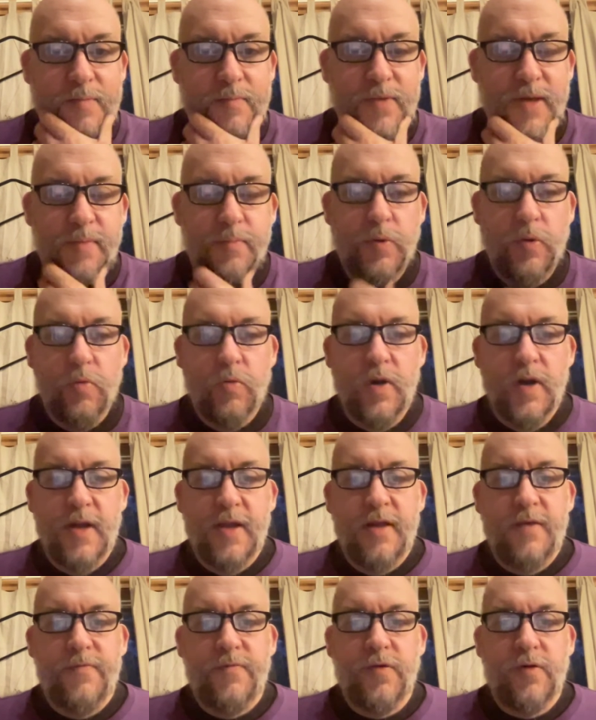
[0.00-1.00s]
people
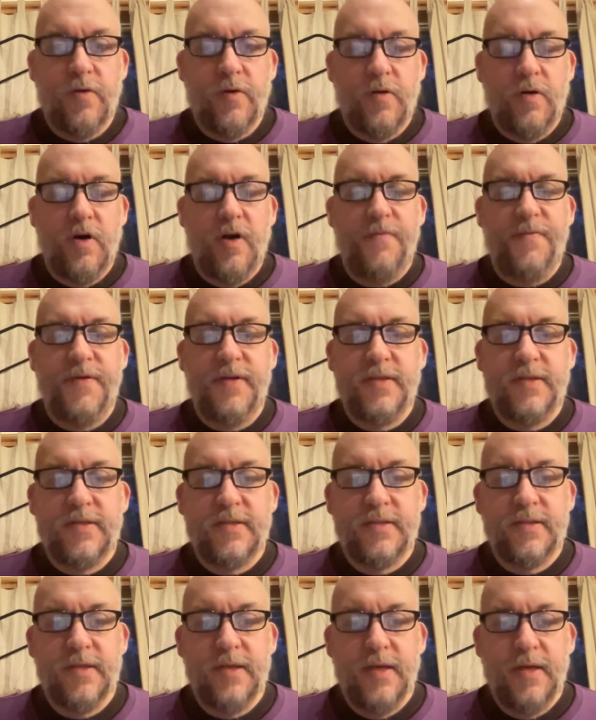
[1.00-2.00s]
running for
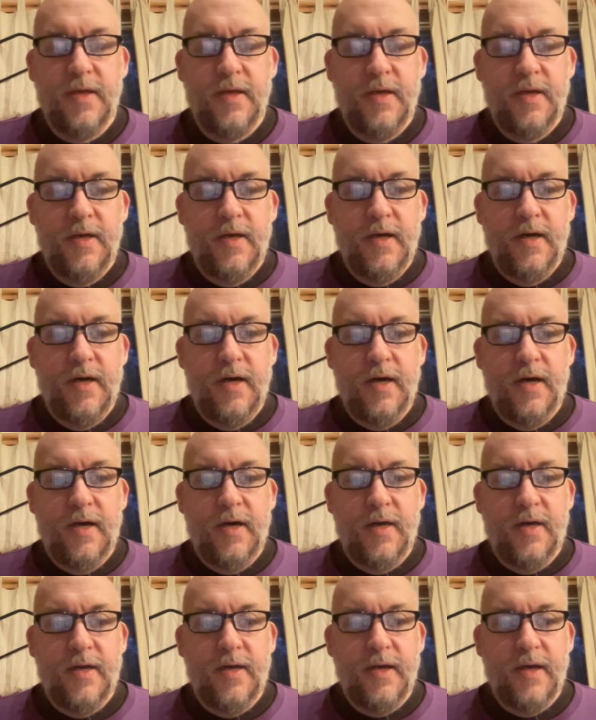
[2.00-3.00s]
office.
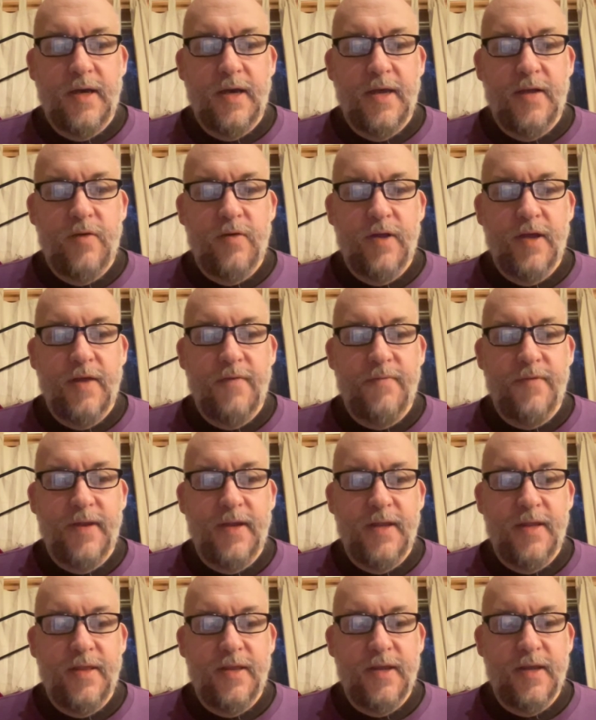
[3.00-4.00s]
I don't have
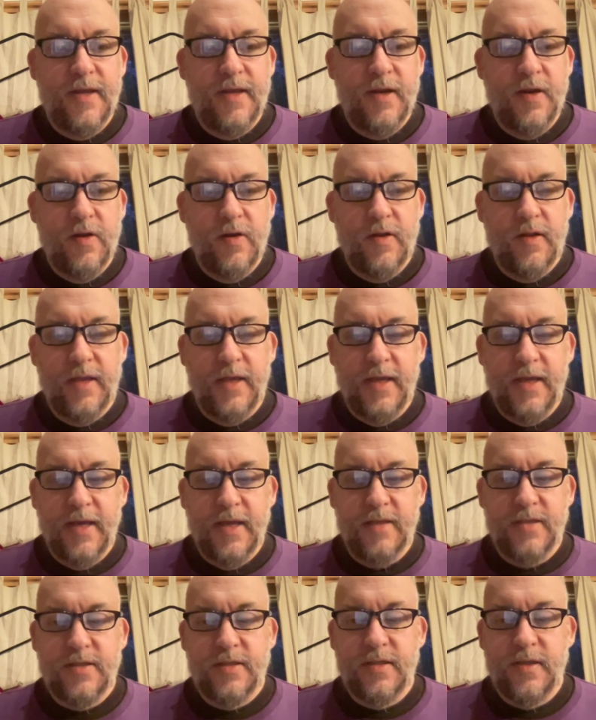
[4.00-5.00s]
anything inherently
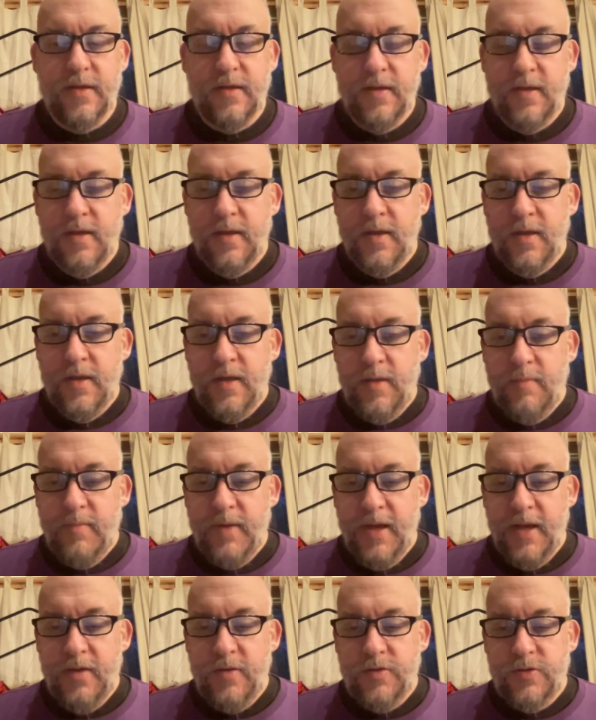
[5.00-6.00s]
against the
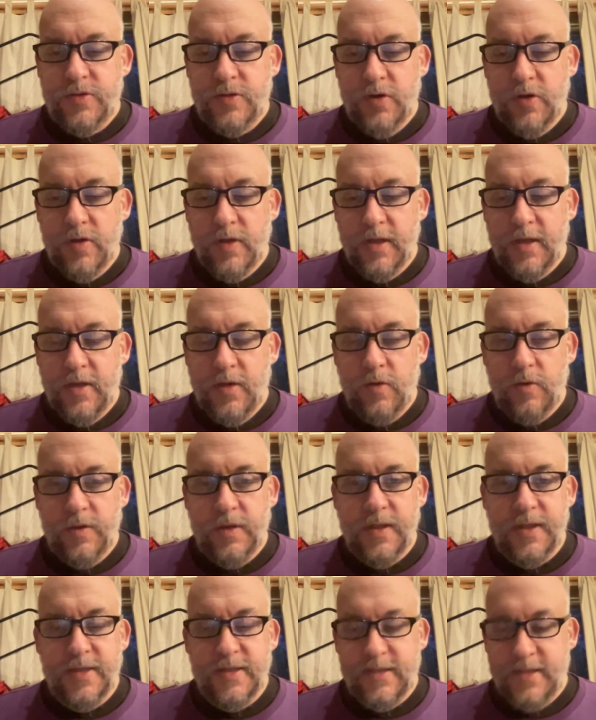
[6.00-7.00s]
man who's currently
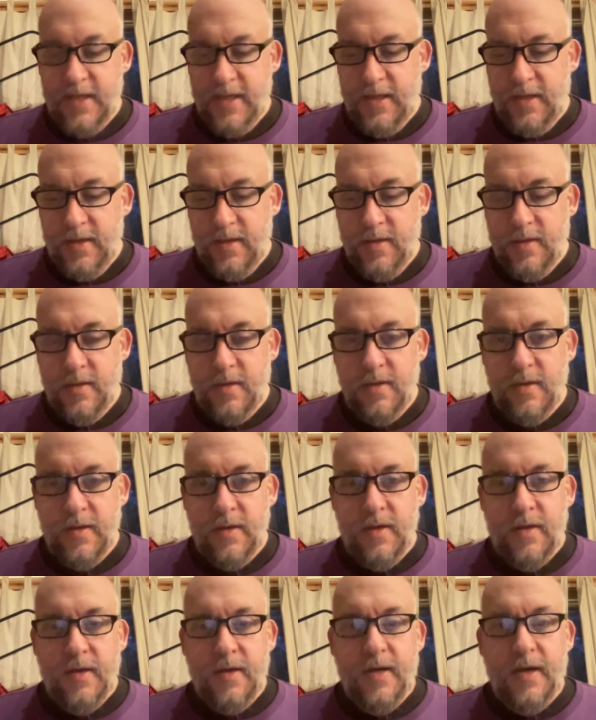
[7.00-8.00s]
holding the seat.
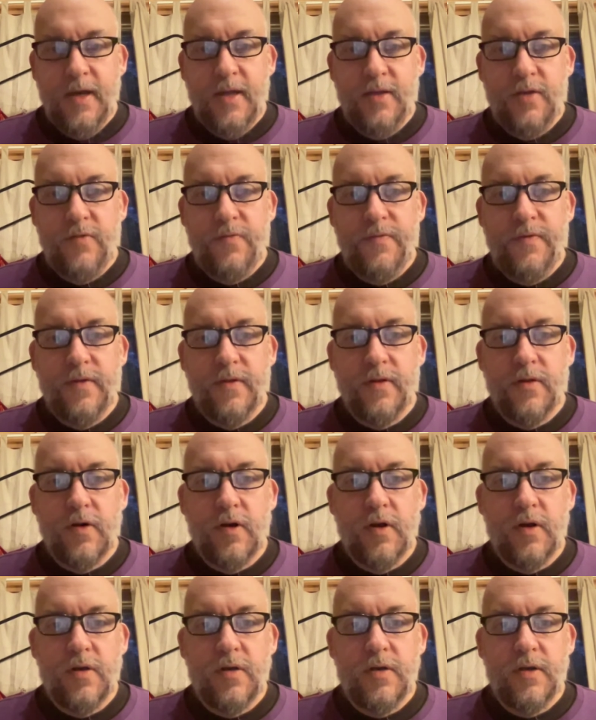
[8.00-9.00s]
I do feel there
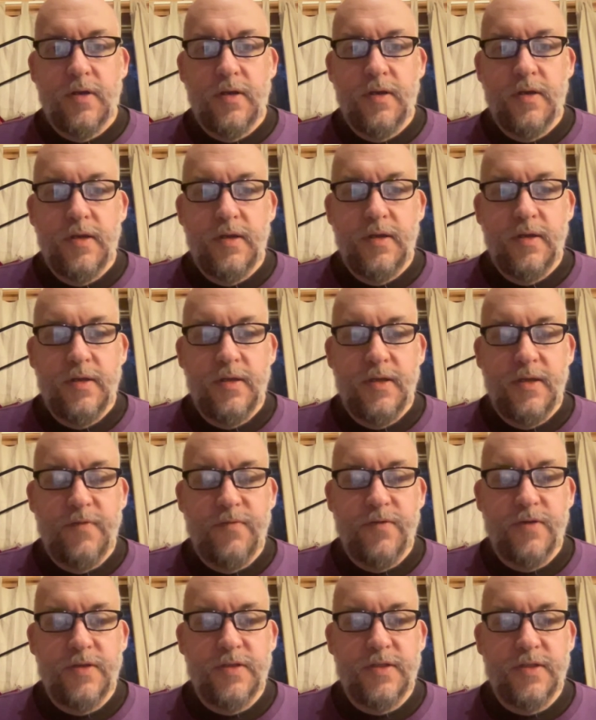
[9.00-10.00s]
are
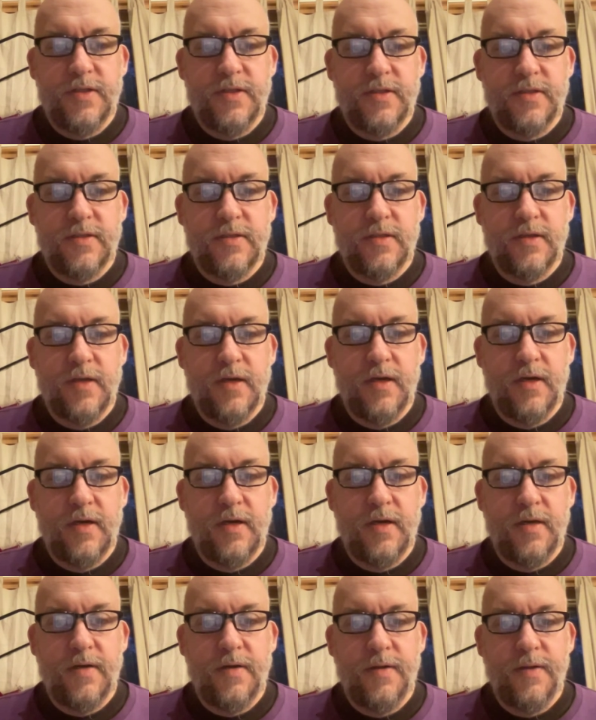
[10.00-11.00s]
differences
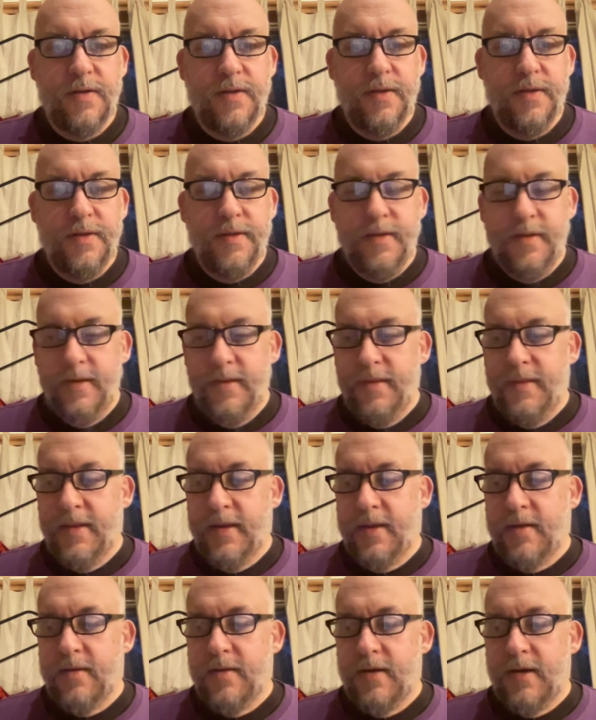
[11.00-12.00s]

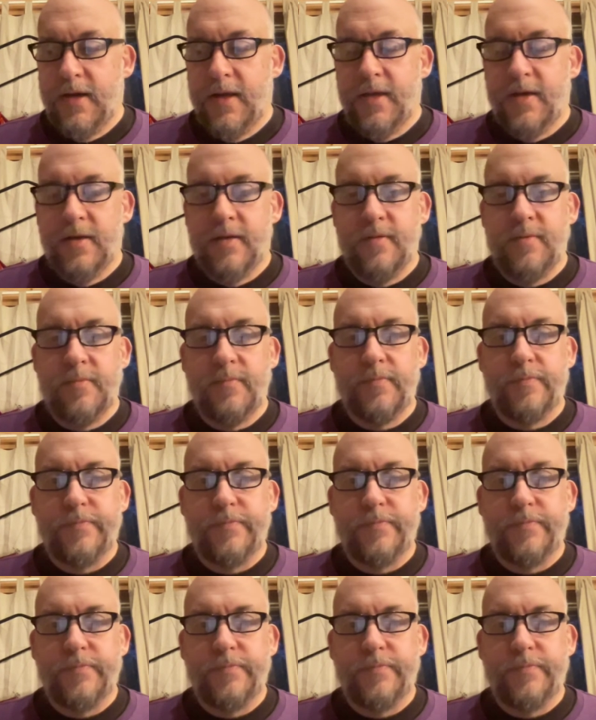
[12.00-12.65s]
that I could